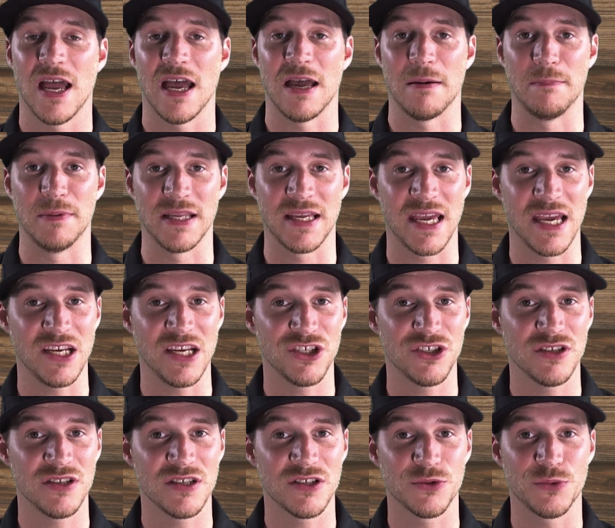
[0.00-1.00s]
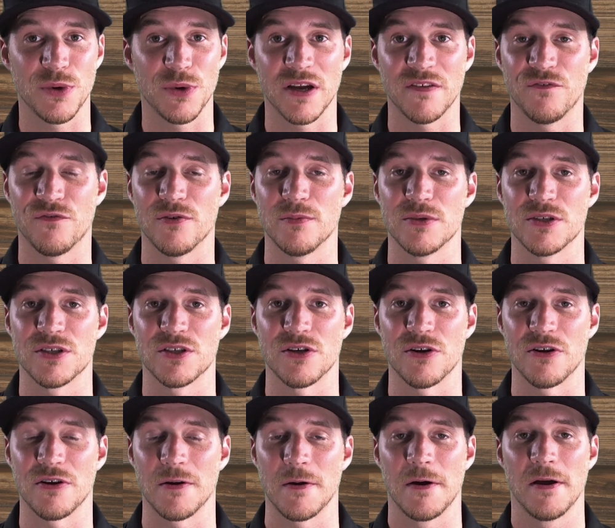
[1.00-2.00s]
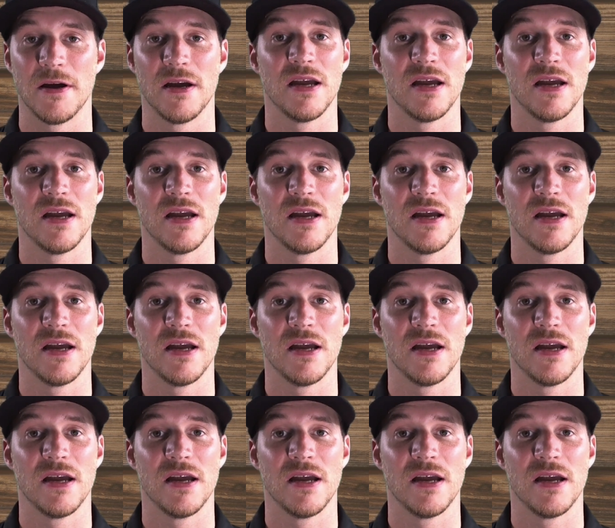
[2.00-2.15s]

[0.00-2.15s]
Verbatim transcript: applications right from the start.